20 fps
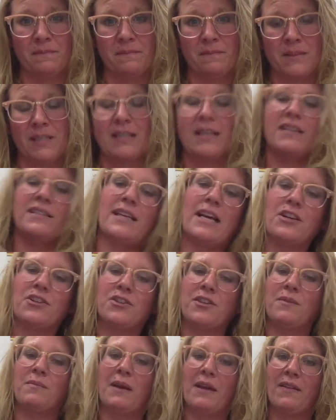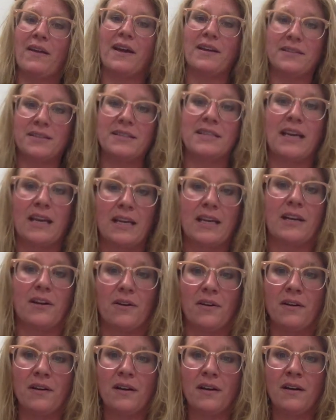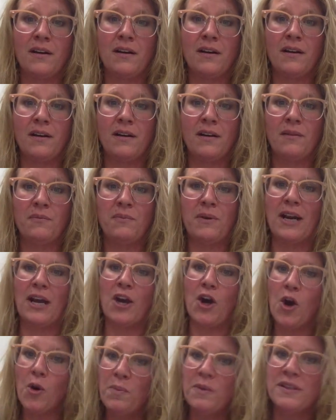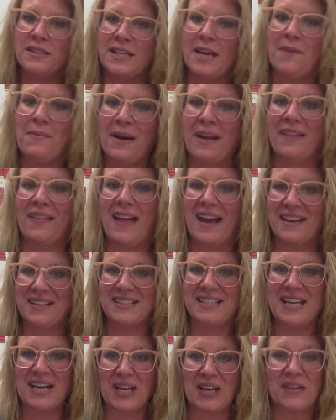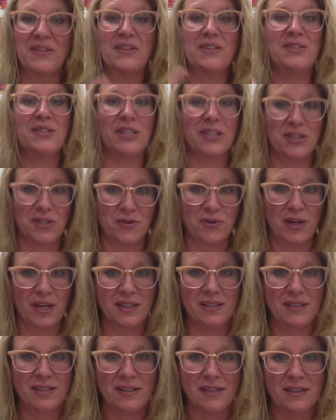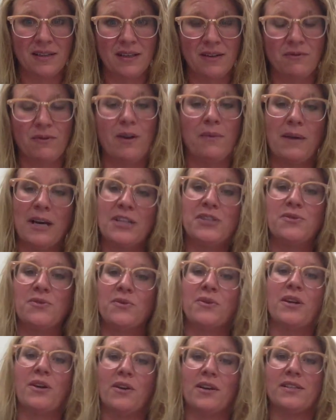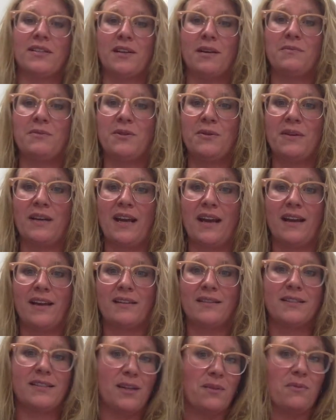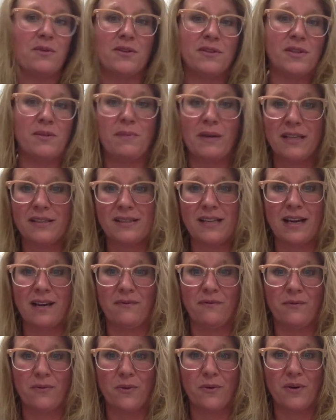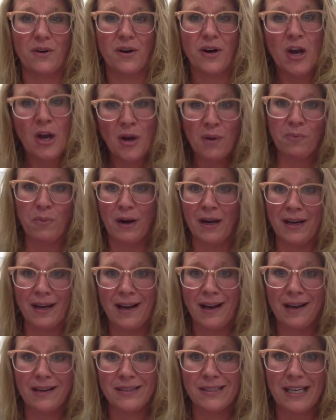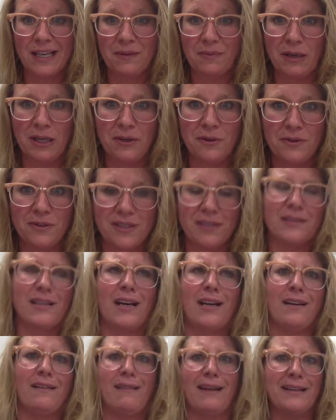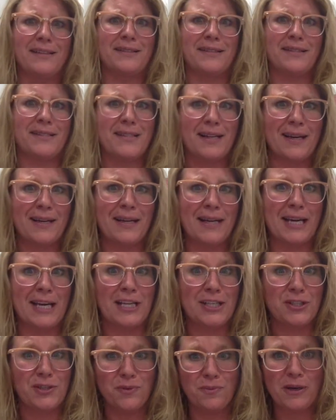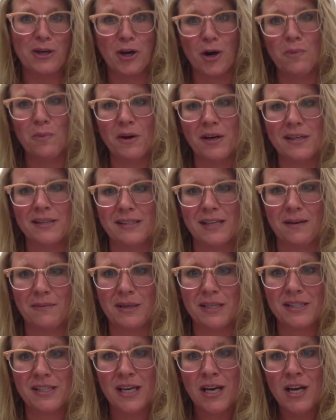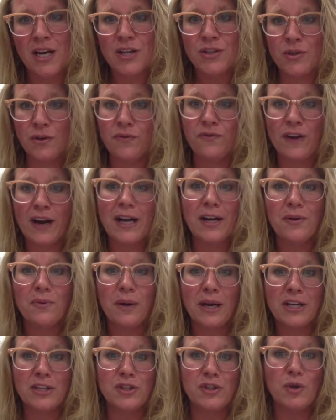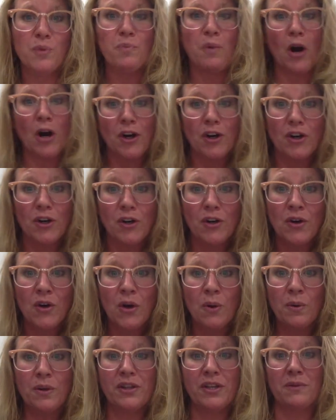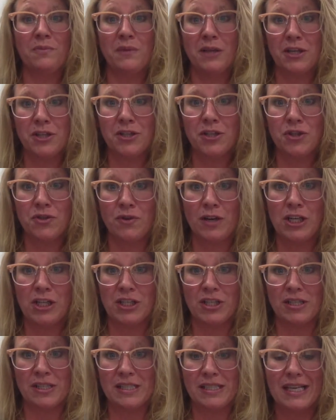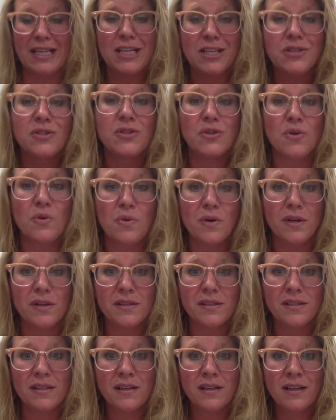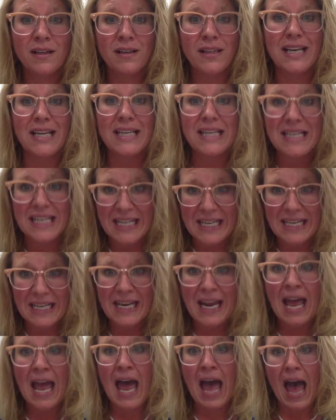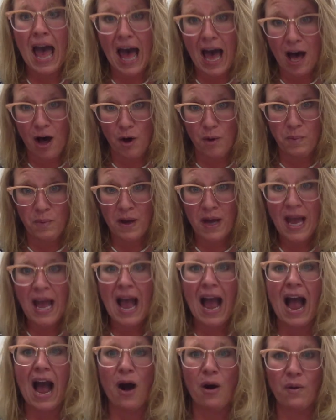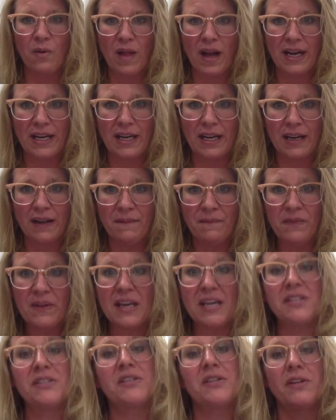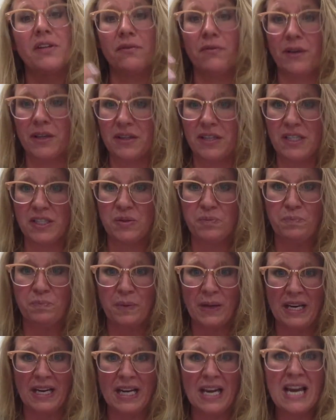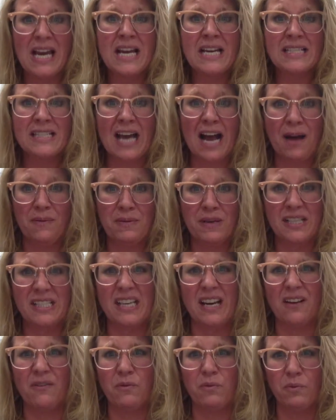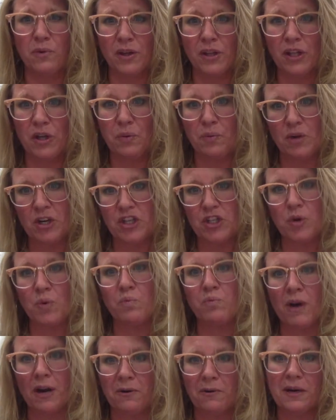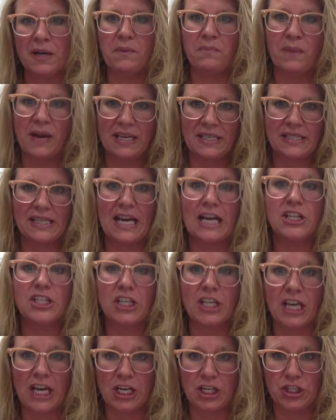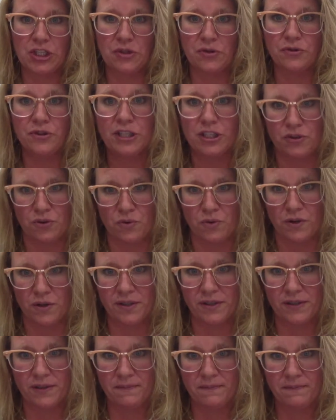Today's actually my last day here, but I hope it's not my last day in the district. While my school year has come to an end, summer is the best time for brainiacs like me who just kind of like to study and do big homework assignments to find ways to partner with administrations in schools that need help outlining and delivering these big topics of really rich rhetoric-based educational discourse.